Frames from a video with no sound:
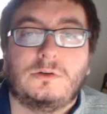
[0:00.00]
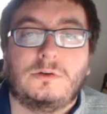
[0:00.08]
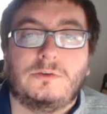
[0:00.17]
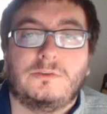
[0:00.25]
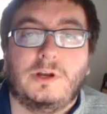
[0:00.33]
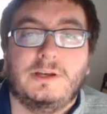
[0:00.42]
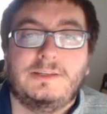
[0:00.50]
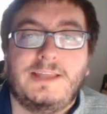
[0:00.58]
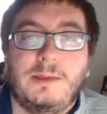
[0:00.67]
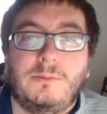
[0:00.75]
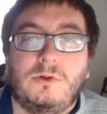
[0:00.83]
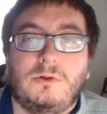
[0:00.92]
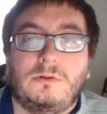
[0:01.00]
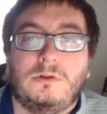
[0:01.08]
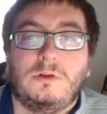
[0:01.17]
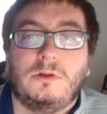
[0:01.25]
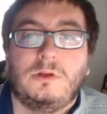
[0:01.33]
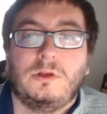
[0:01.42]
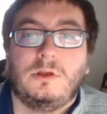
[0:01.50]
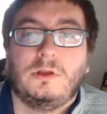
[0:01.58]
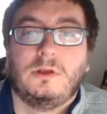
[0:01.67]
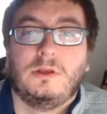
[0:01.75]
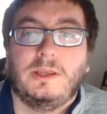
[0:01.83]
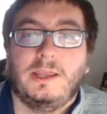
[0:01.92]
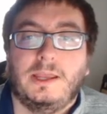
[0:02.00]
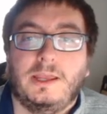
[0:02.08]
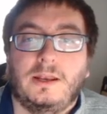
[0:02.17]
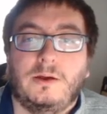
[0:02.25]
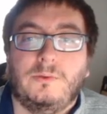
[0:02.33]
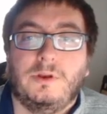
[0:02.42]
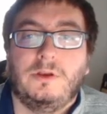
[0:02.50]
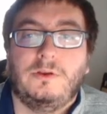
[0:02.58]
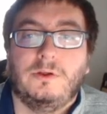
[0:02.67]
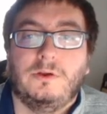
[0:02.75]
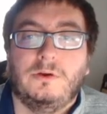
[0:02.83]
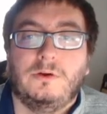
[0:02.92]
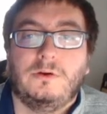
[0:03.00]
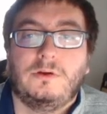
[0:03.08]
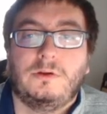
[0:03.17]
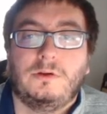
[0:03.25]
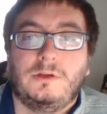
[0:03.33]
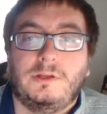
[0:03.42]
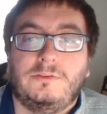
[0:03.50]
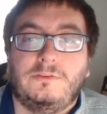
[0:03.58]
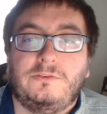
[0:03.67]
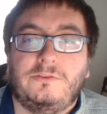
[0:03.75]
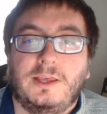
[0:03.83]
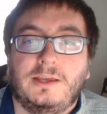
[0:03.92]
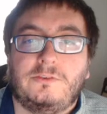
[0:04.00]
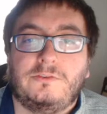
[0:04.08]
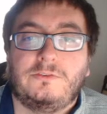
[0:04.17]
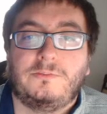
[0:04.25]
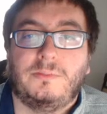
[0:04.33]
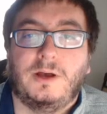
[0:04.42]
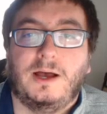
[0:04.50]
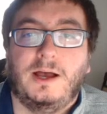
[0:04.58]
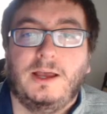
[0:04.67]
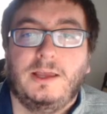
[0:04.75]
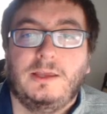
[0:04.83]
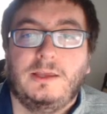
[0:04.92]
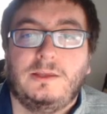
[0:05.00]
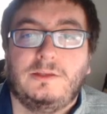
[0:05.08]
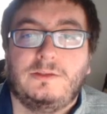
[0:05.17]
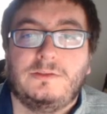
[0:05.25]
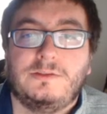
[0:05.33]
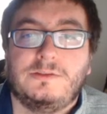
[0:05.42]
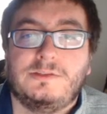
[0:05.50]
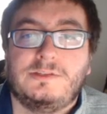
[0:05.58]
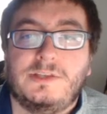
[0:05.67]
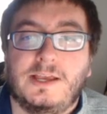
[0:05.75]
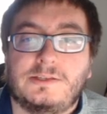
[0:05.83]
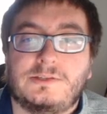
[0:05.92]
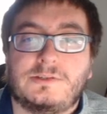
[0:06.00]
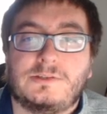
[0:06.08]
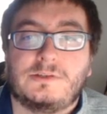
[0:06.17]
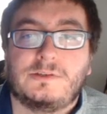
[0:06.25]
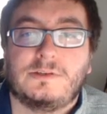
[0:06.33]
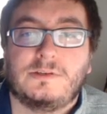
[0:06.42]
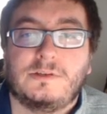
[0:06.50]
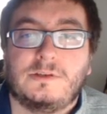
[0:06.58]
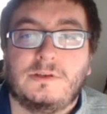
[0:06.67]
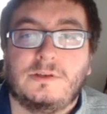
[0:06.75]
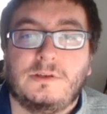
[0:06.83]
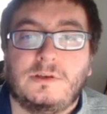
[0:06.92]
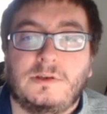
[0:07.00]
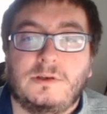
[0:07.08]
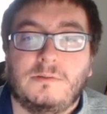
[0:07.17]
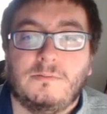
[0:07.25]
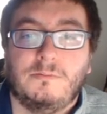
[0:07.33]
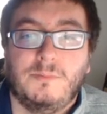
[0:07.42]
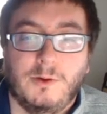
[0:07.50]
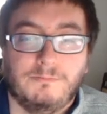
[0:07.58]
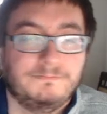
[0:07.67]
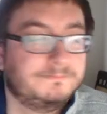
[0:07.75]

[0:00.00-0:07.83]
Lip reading: or sorry, table, and I want to do 6 by 6. Boom.